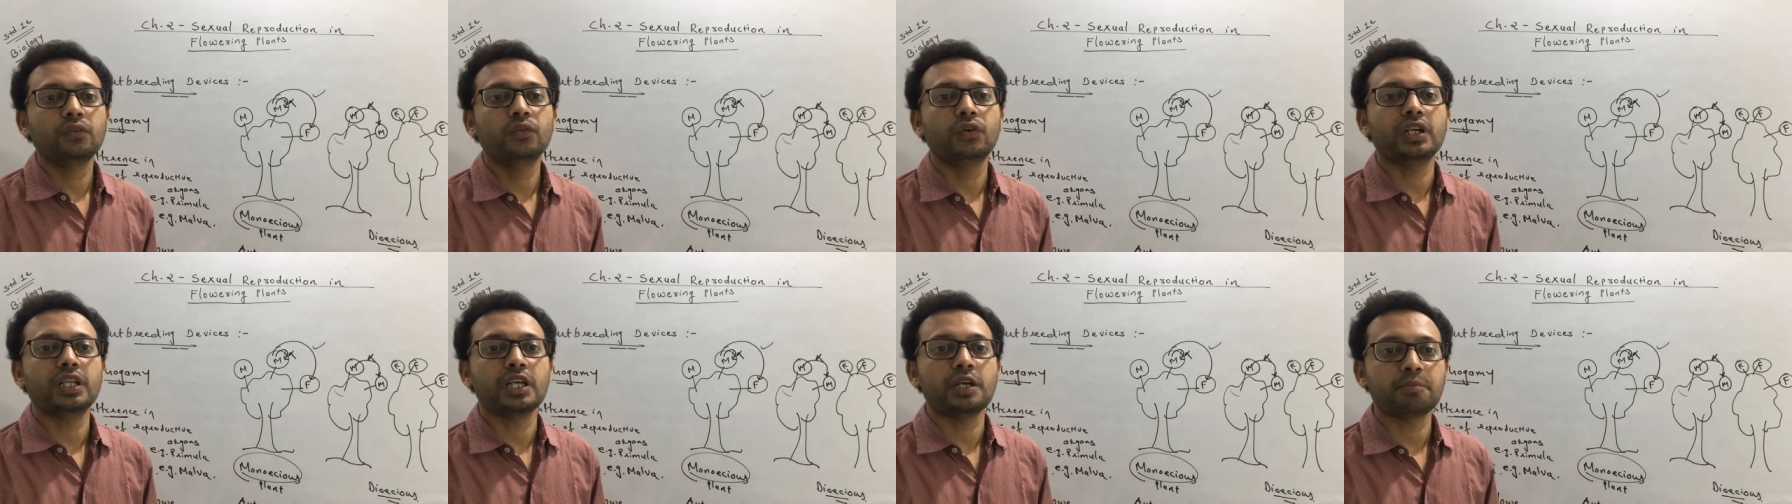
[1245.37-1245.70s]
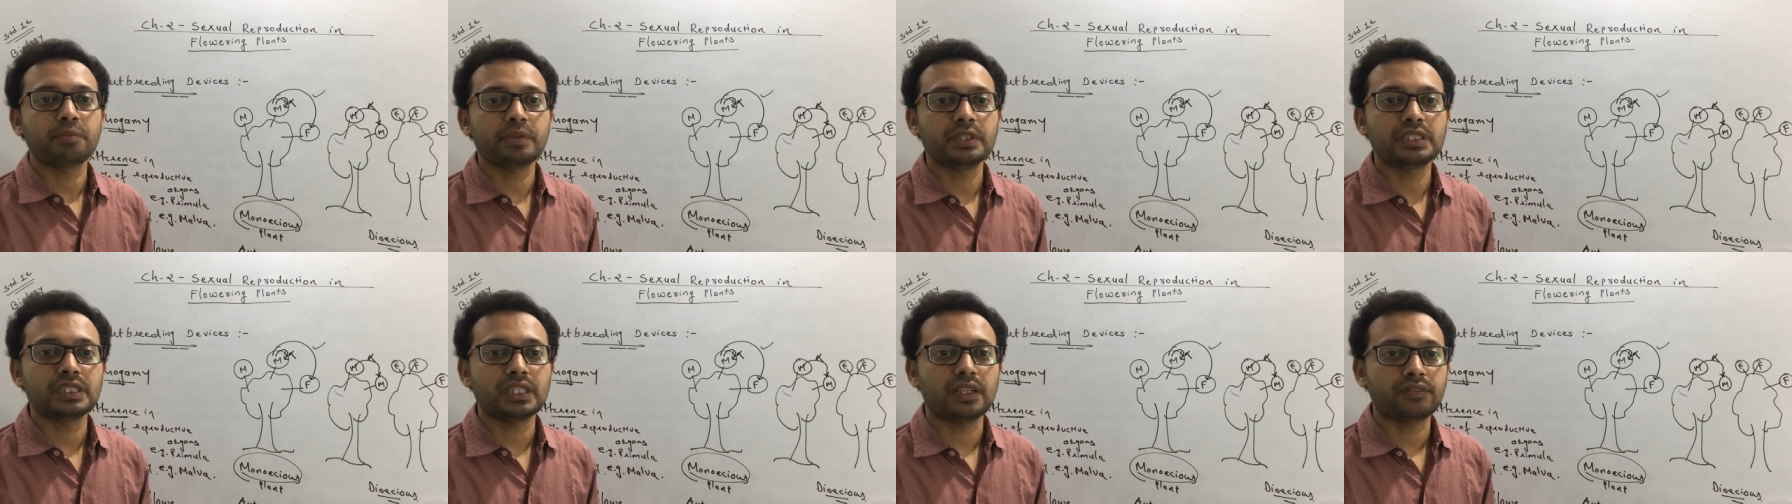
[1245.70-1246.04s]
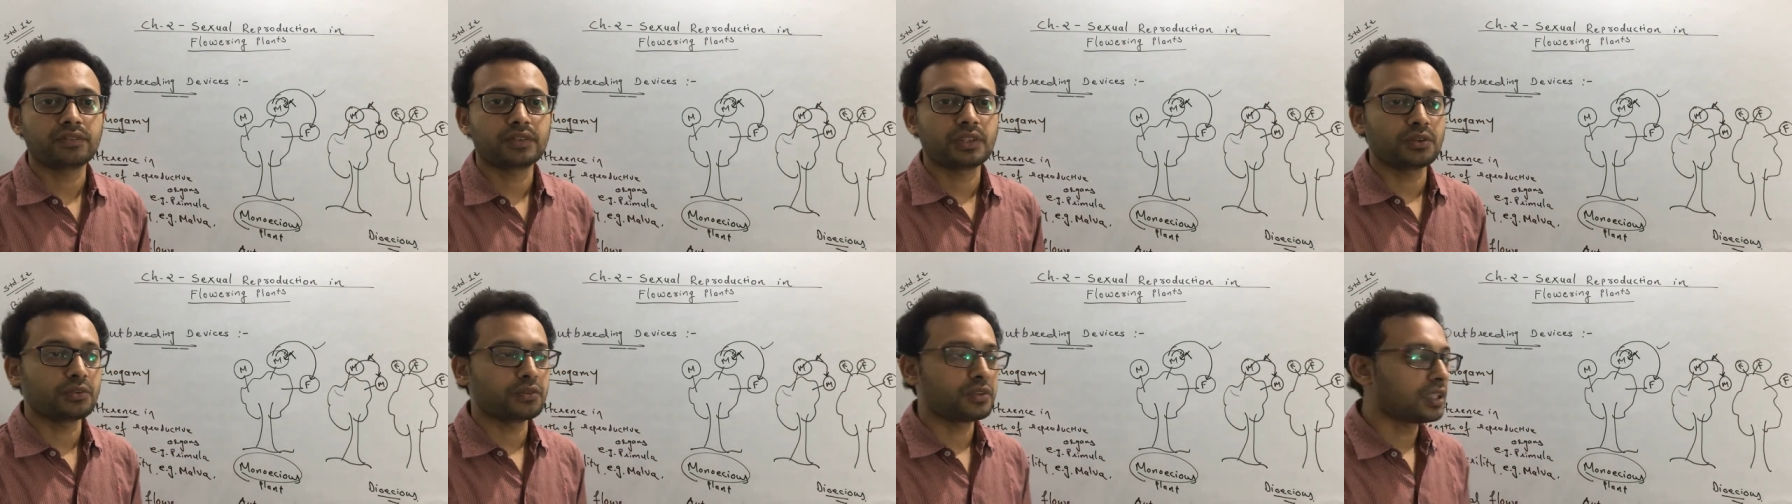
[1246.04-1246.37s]
What happens
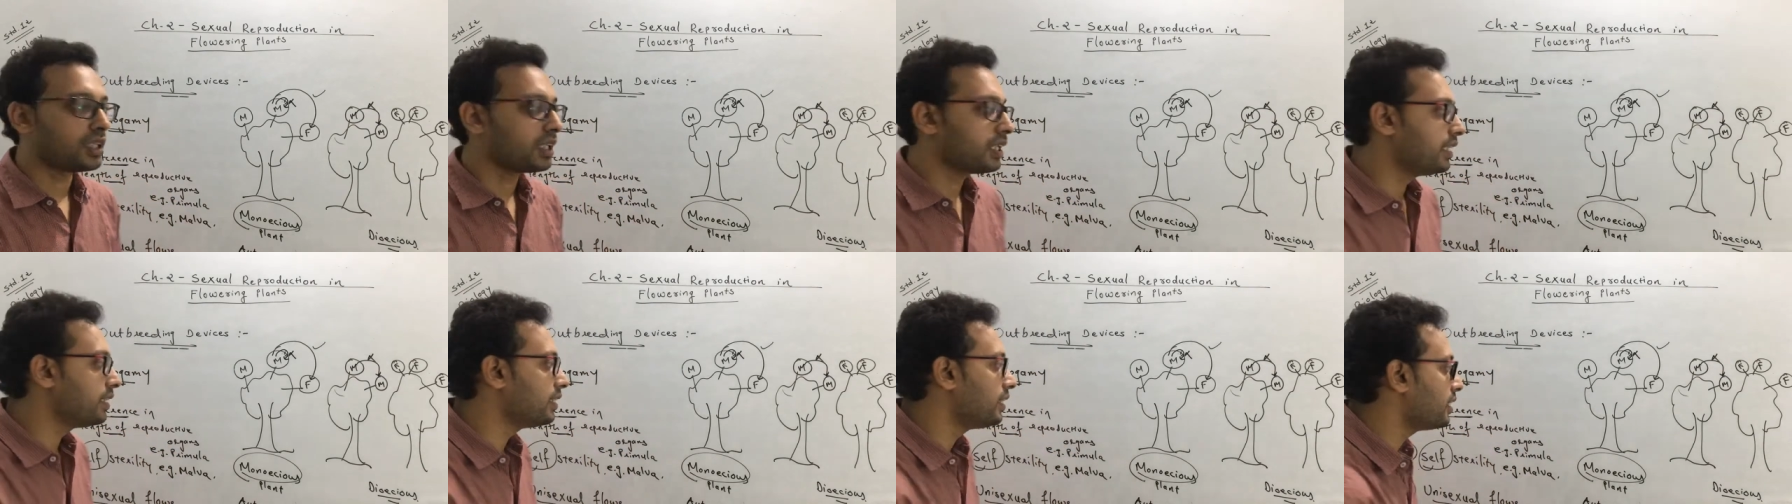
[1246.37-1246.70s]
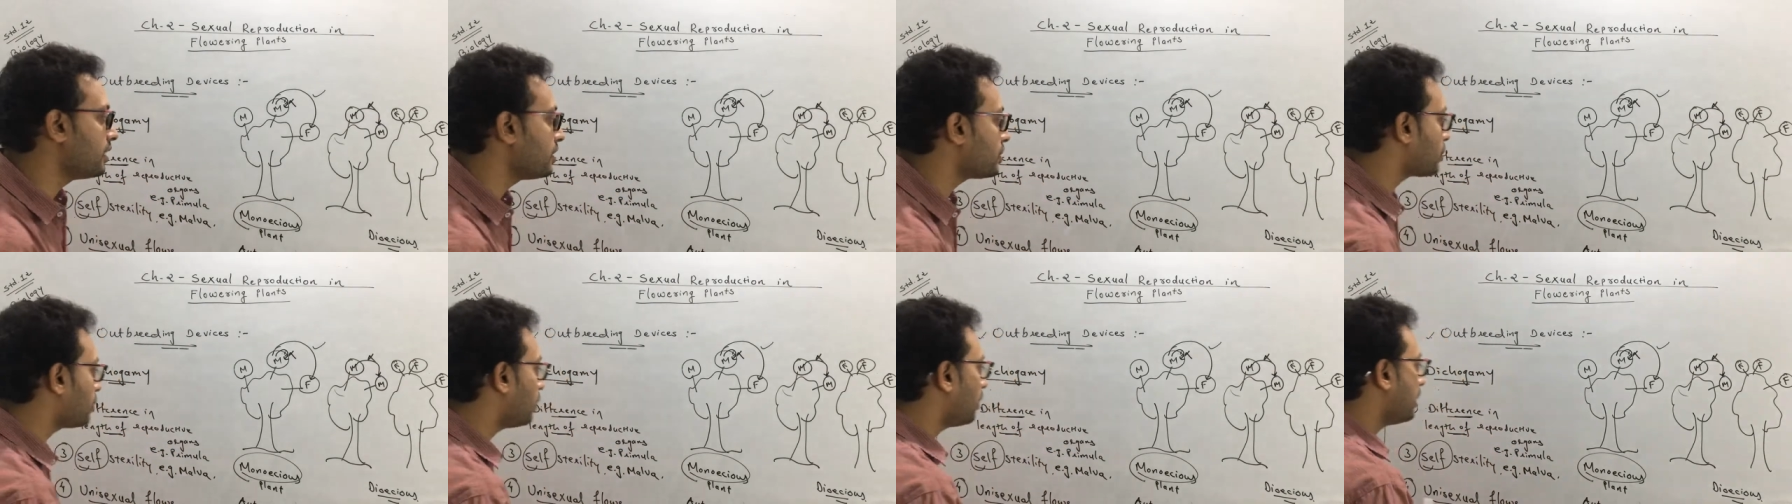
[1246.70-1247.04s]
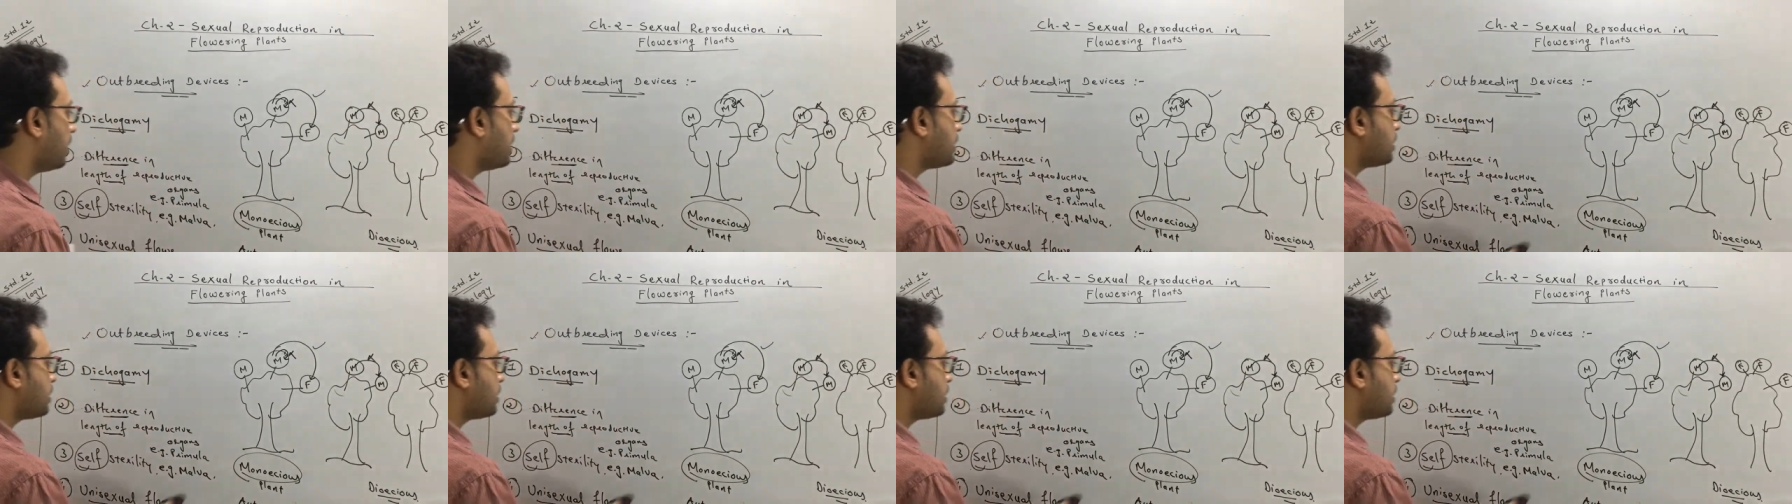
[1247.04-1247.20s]
afterward? And that is called